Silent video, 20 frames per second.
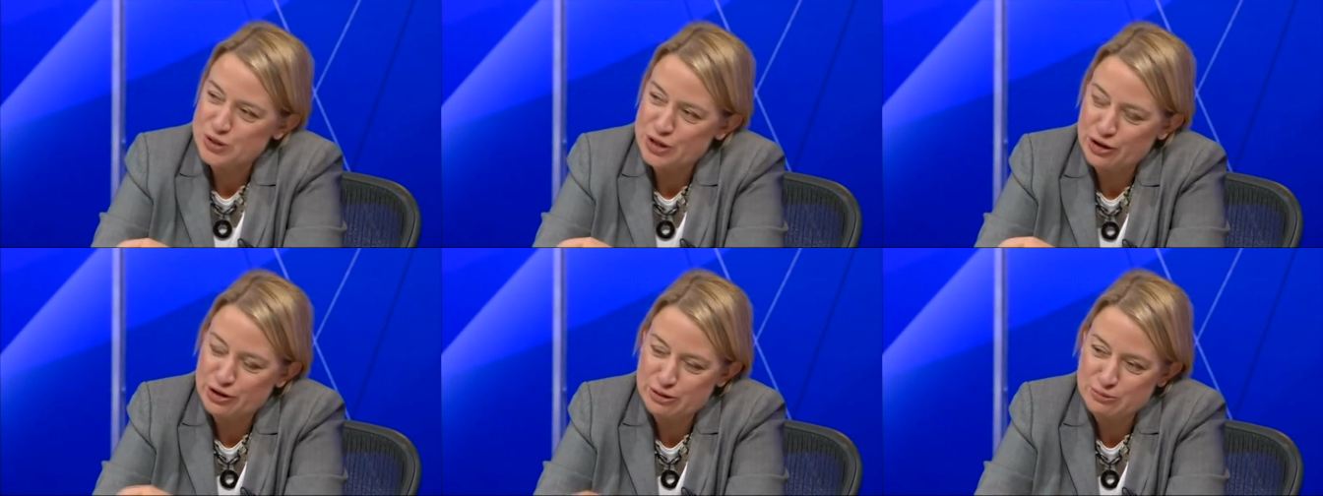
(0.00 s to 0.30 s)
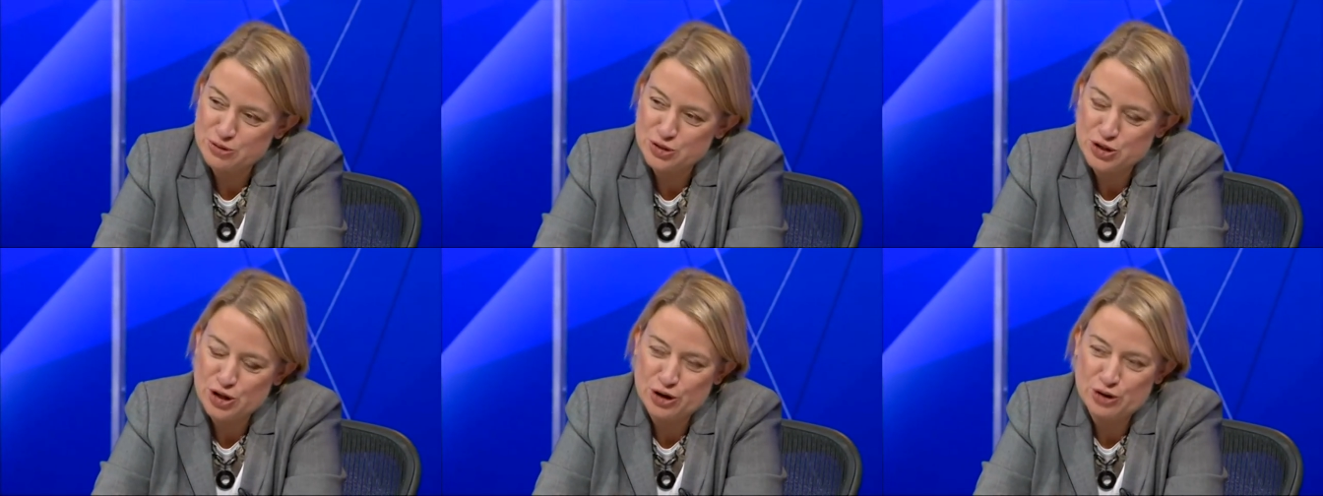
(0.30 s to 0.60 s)
at
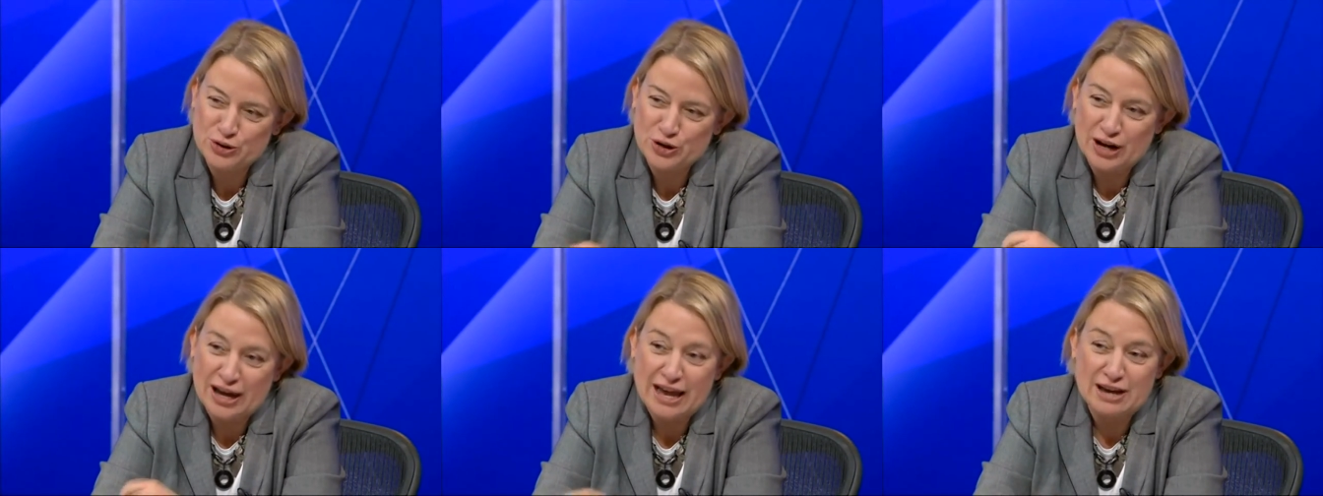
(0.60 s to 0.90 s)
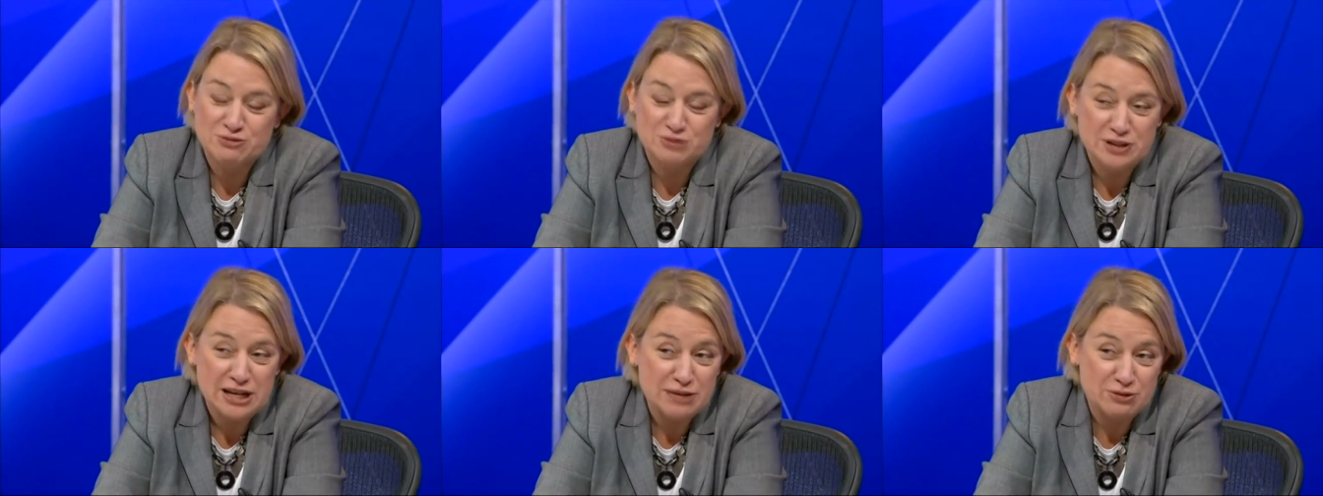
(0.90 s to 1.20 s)
home to know that I
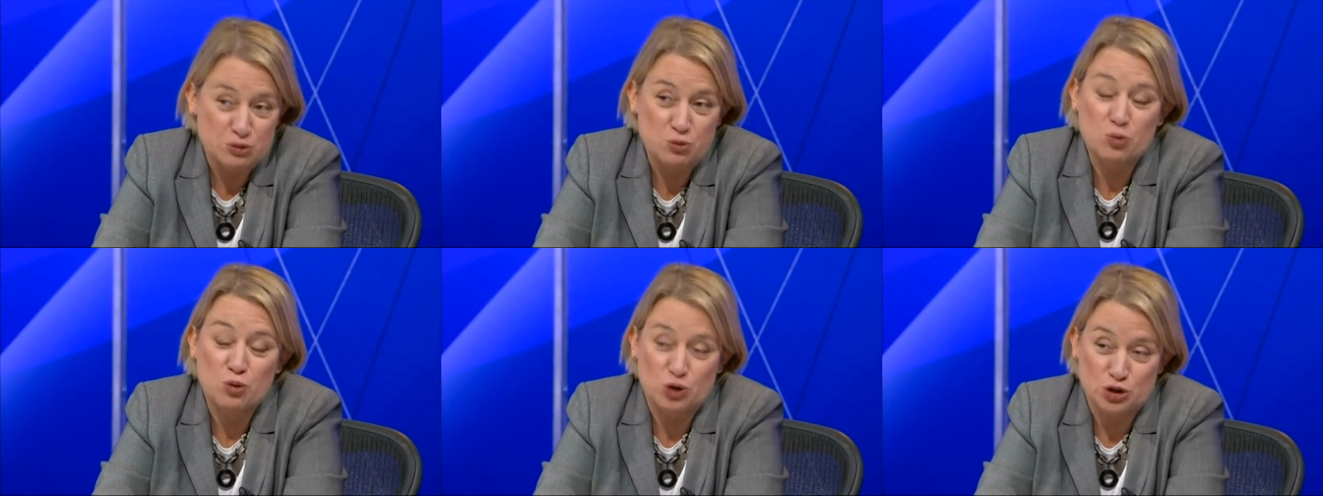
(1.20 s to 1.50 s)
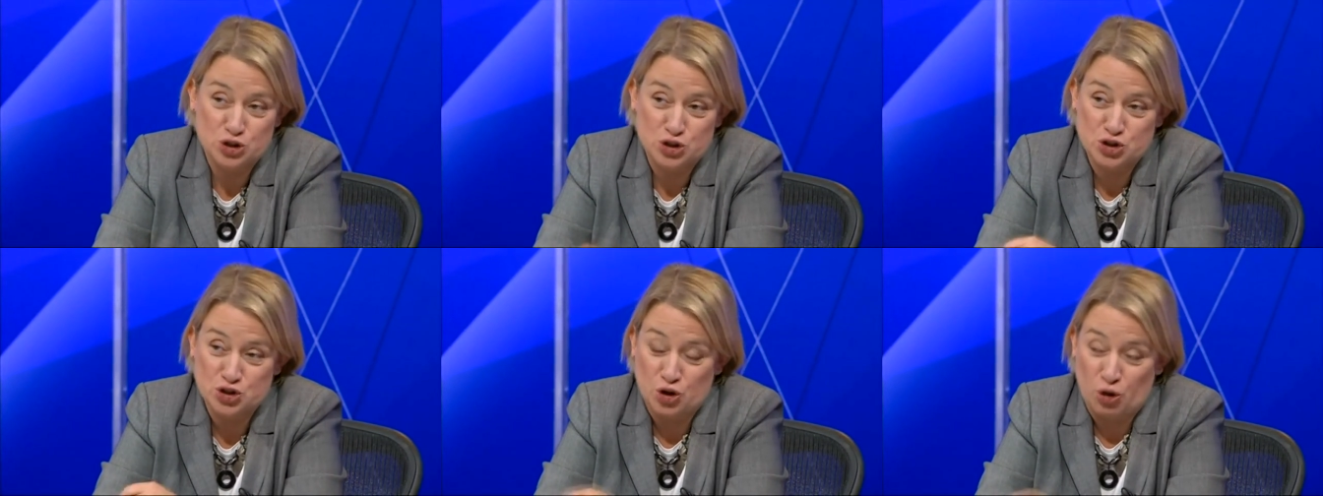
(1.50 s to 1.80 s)
have never
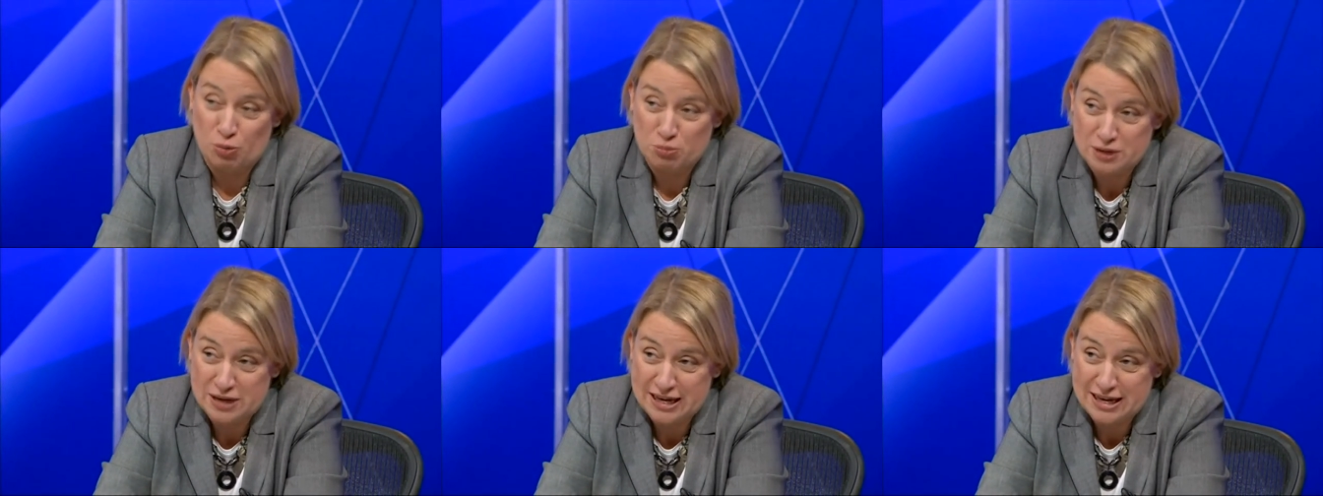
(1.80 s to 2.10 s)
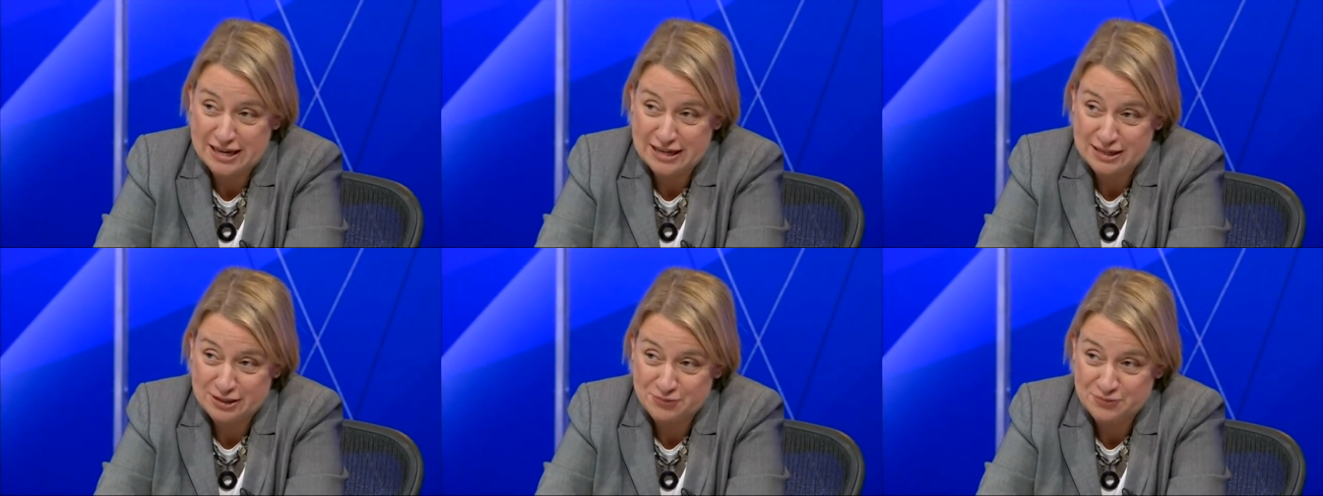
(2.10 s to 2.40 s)
watched Top
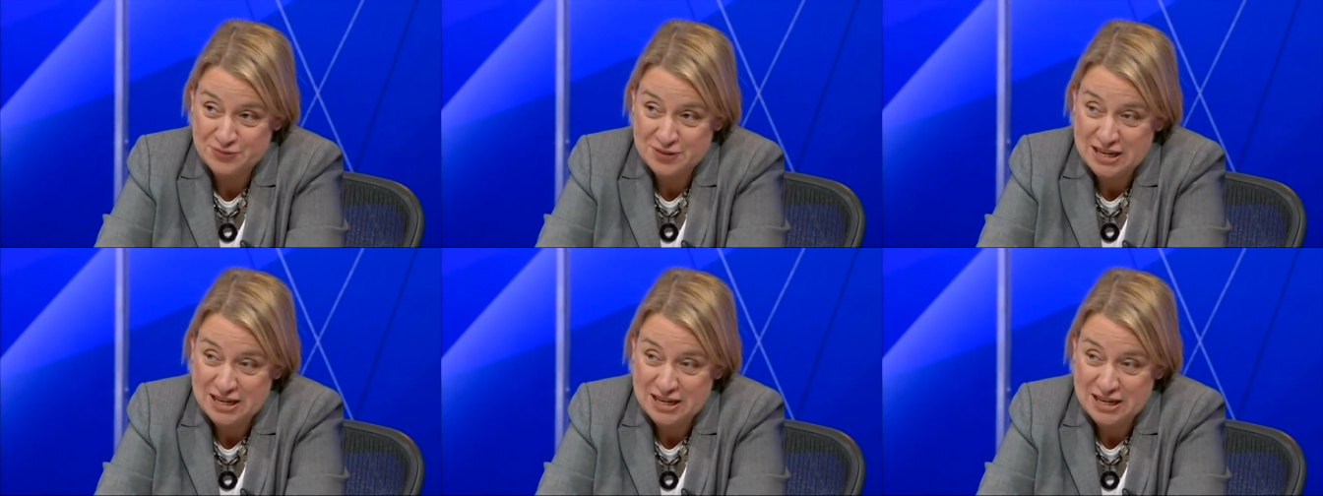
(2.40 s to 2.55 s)
Gear.